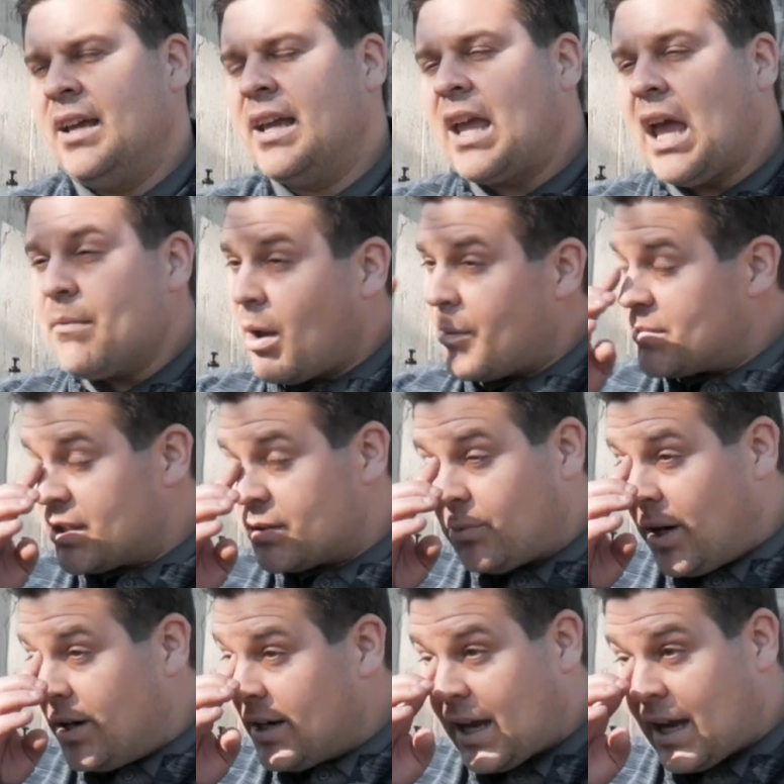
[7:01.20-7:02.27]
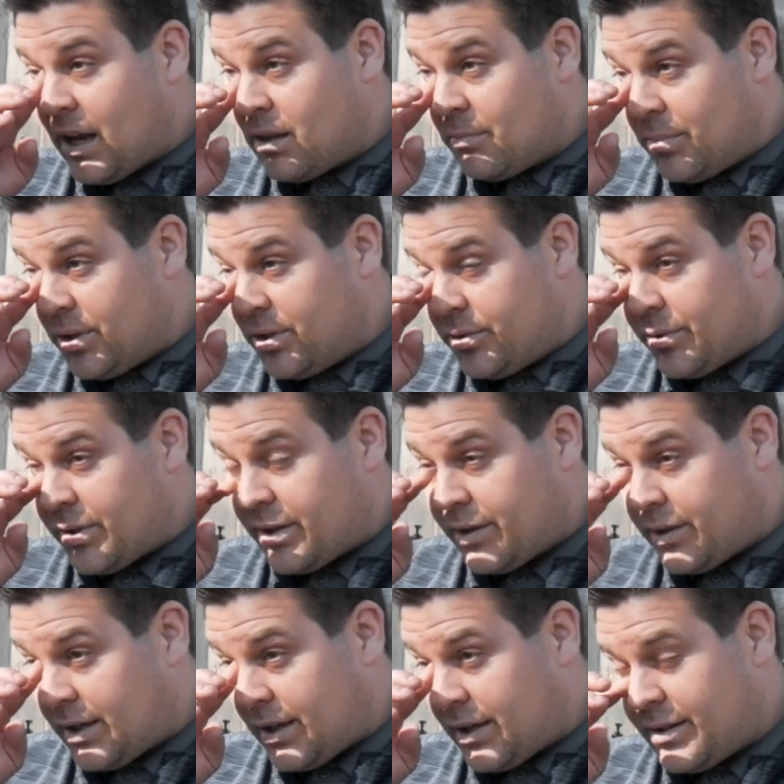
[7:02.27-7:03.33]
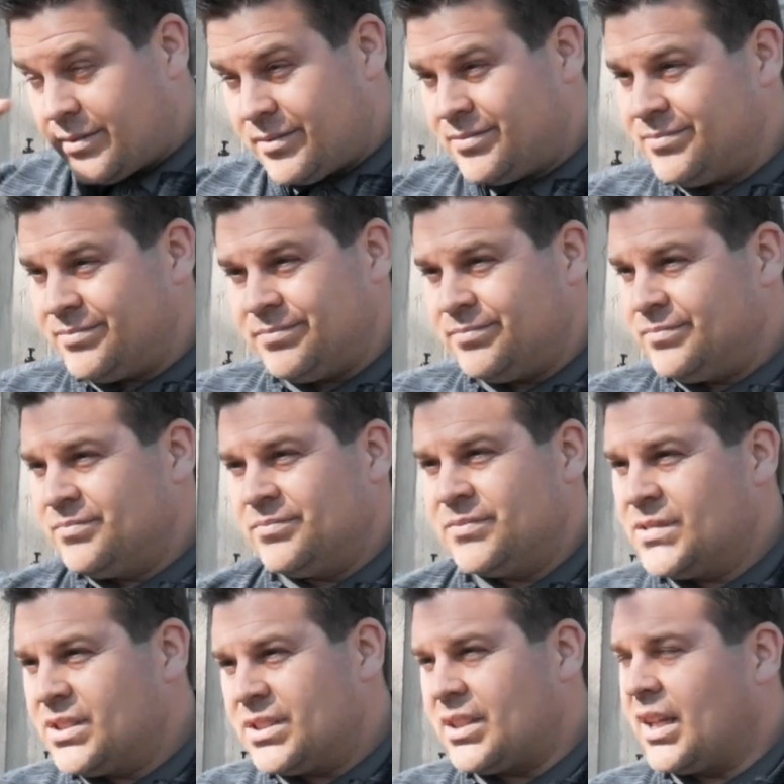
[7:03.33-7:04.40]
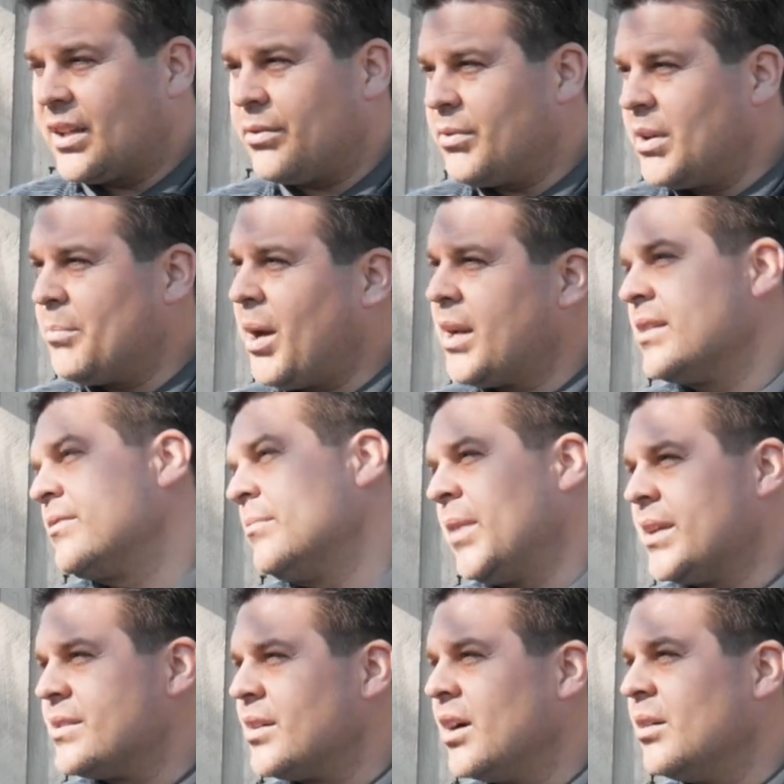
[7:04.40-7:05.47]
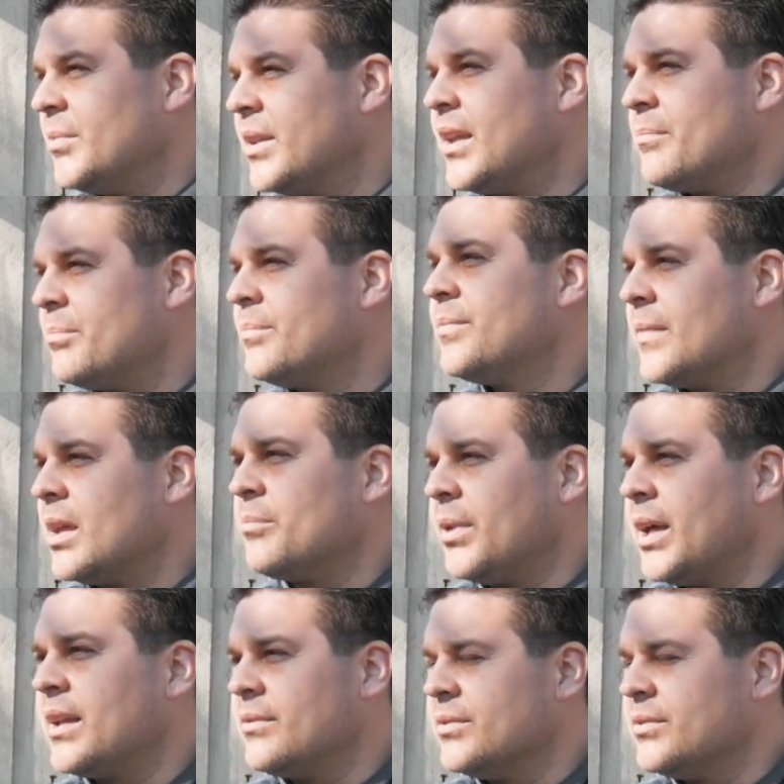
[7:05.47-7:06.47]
He came up just one day out of the blue with it's like 3 buddies from Latrobe, and they played.